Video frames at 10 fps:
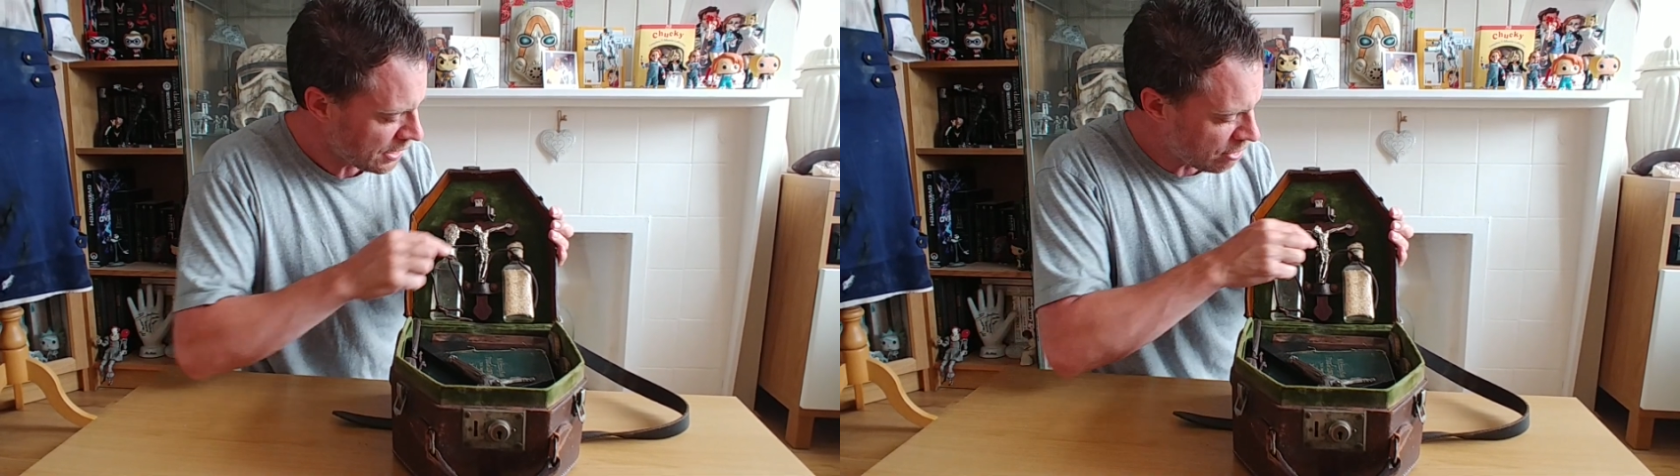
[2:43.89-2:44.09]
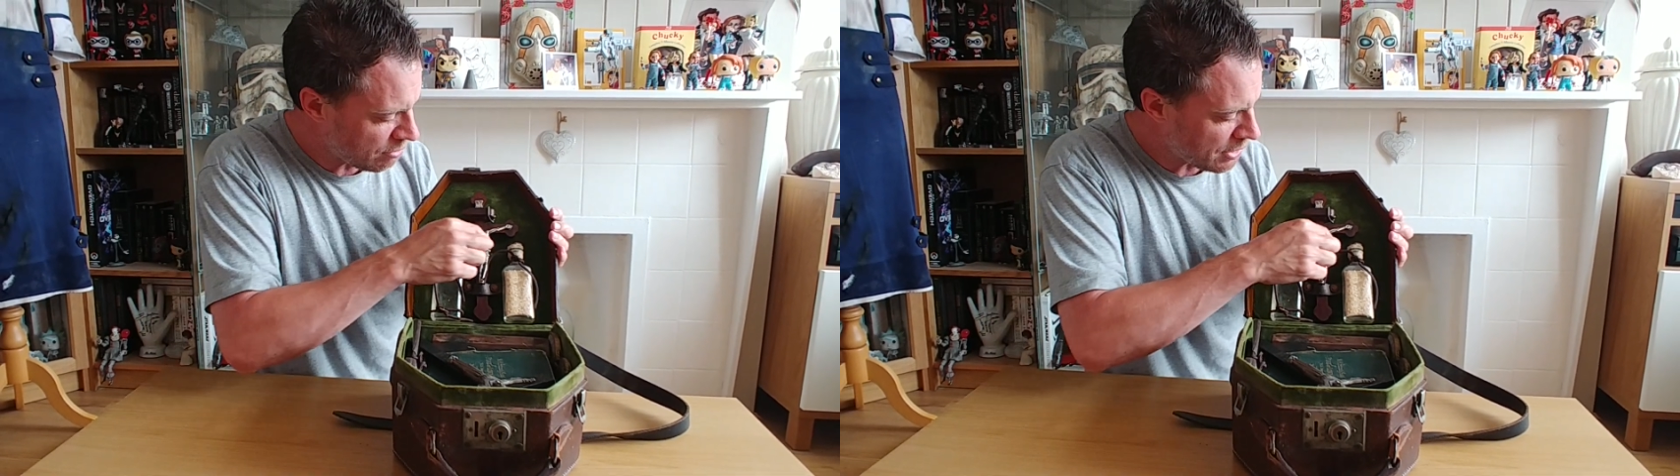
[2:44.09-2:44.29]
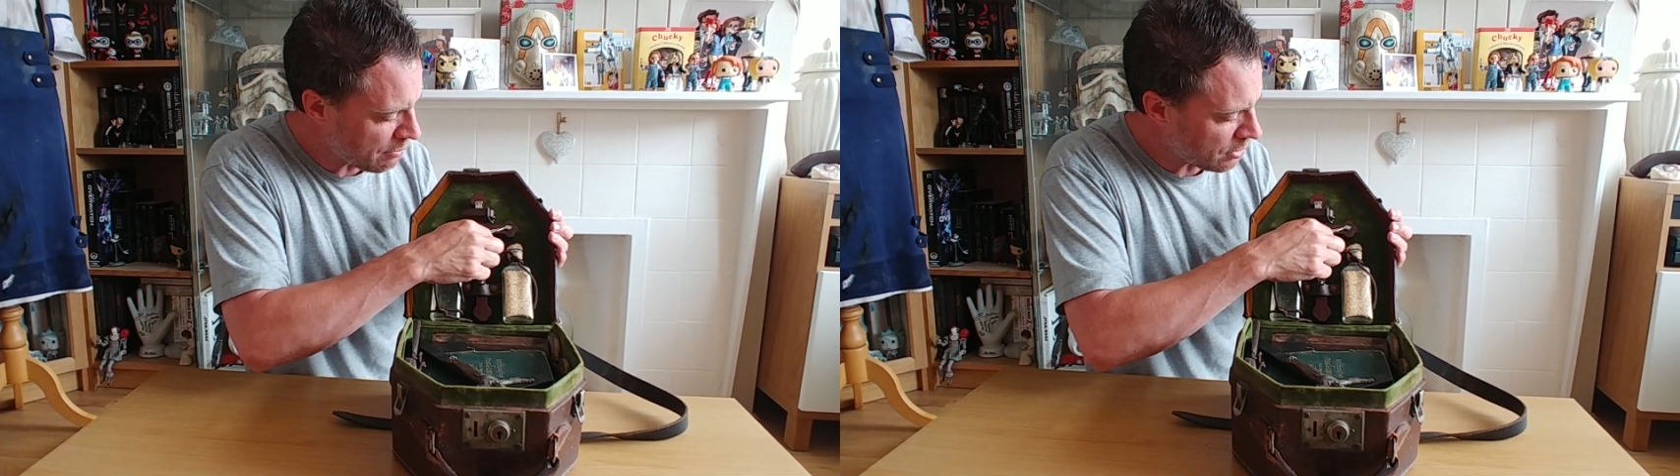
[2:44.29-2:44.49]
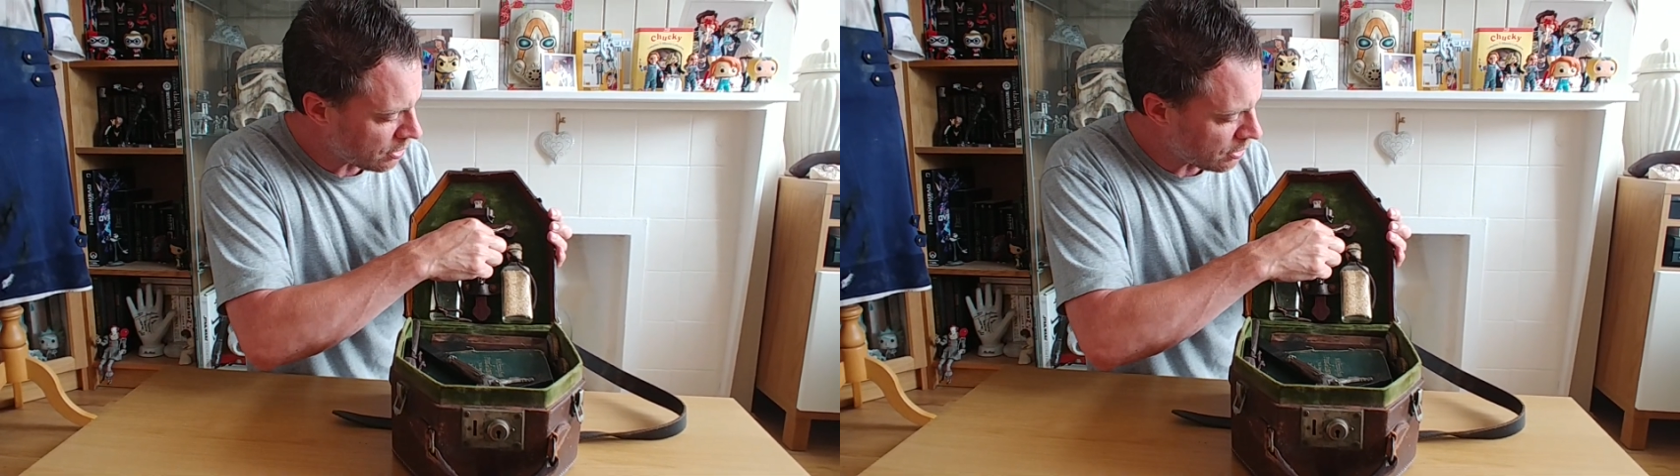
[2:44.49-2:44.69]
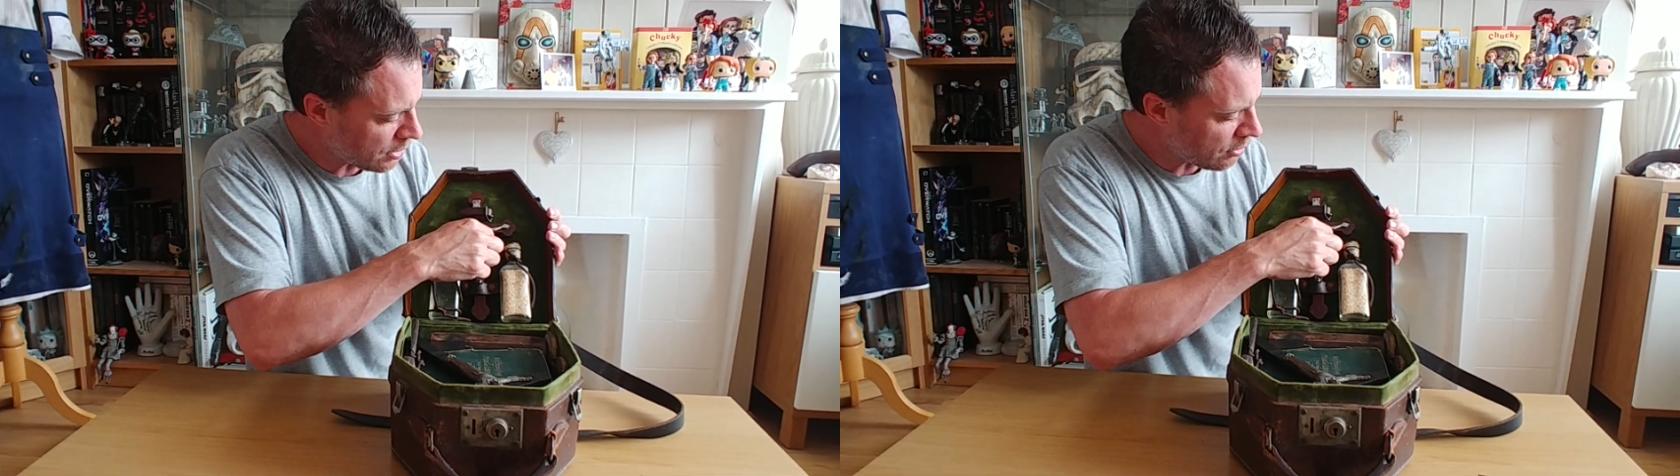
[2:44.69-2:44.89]
So we go. We've
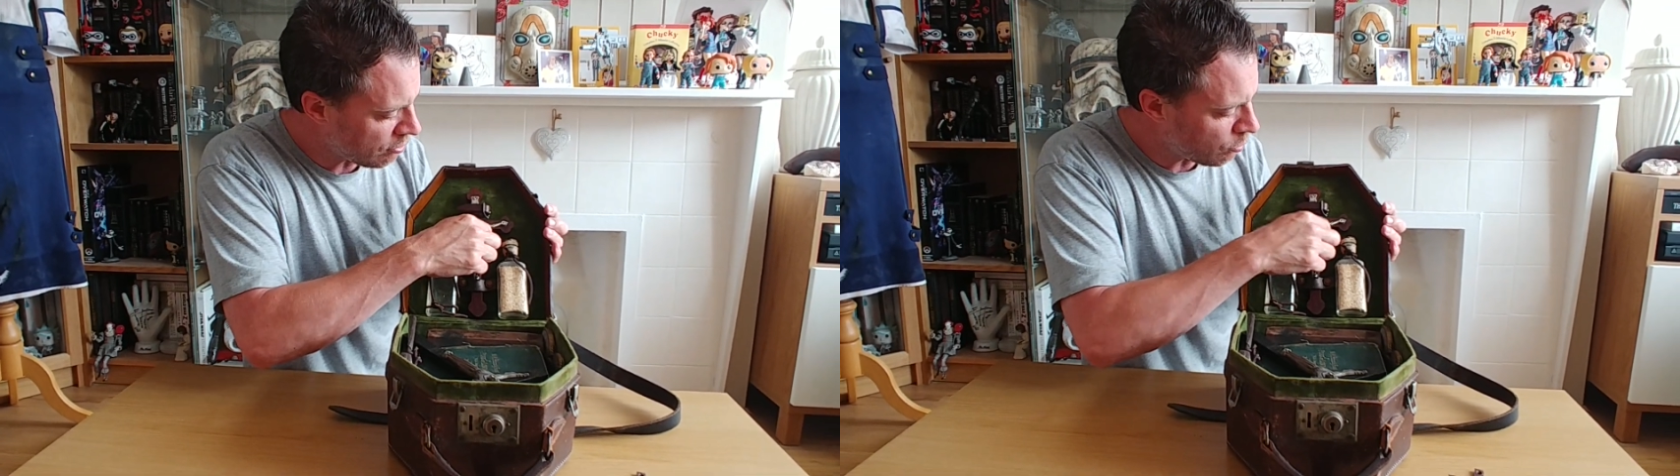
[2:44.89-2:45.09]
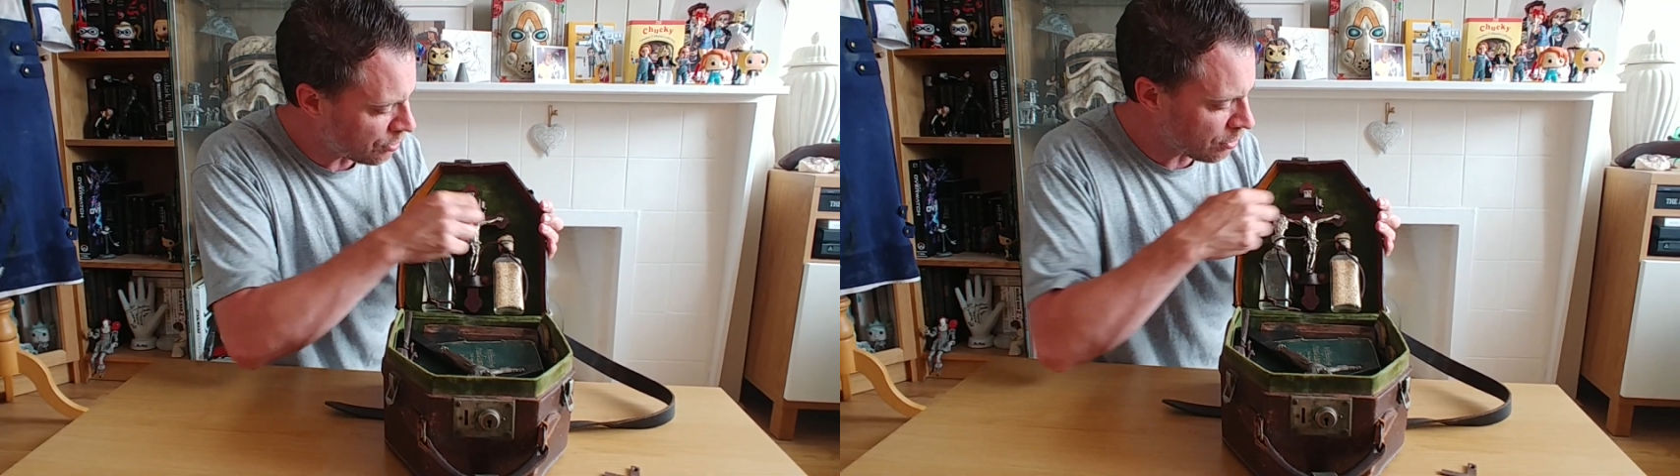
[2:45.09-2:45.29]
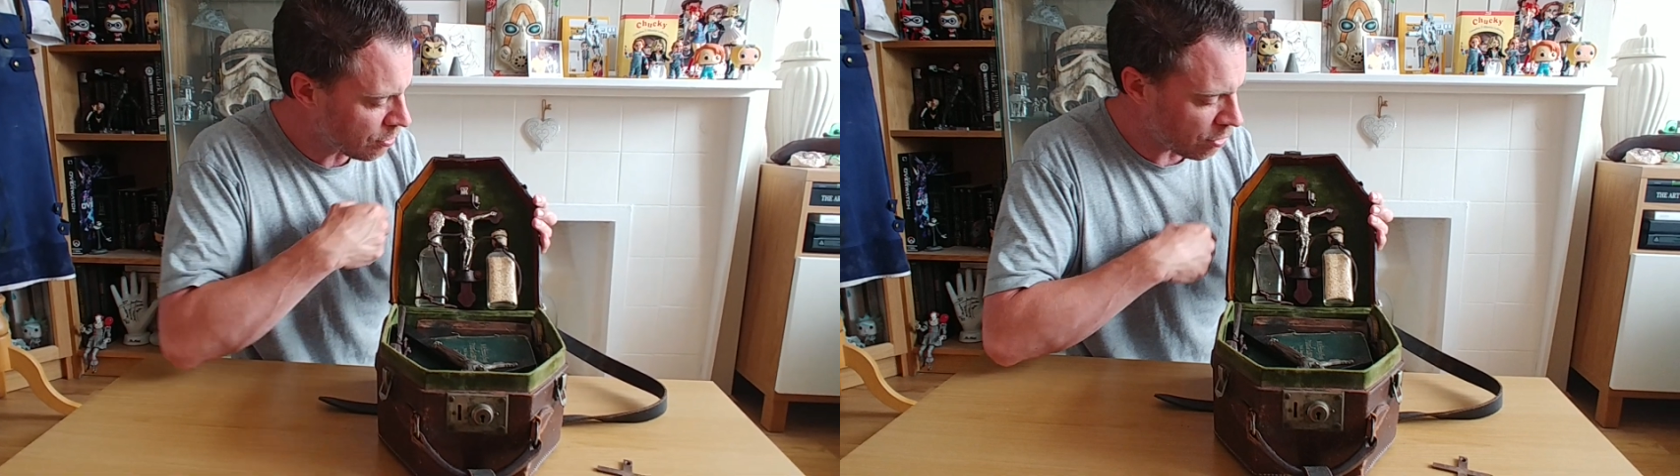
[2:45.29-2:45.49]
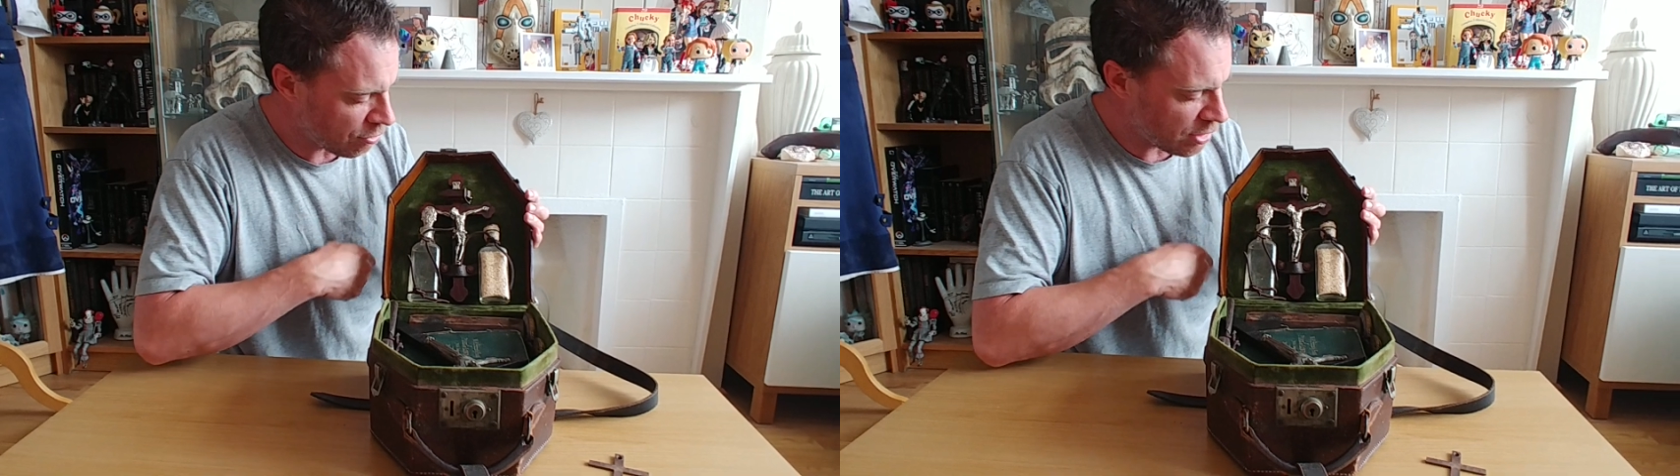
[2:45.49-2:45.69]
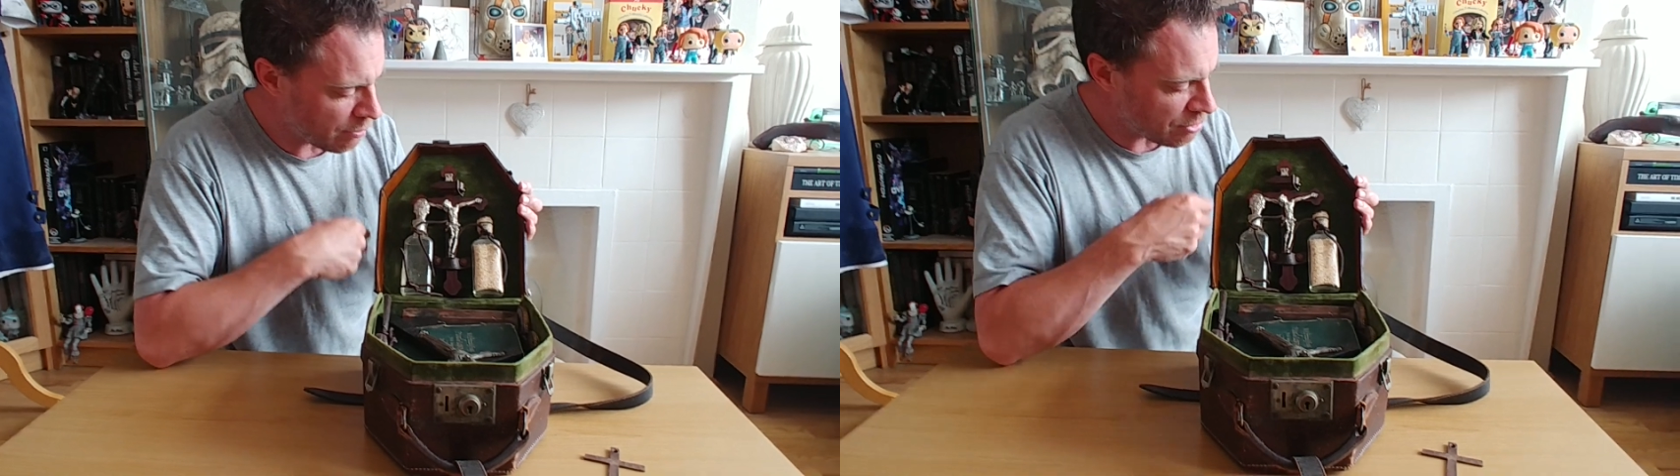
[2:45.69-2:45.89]
got a nice wooden cross here,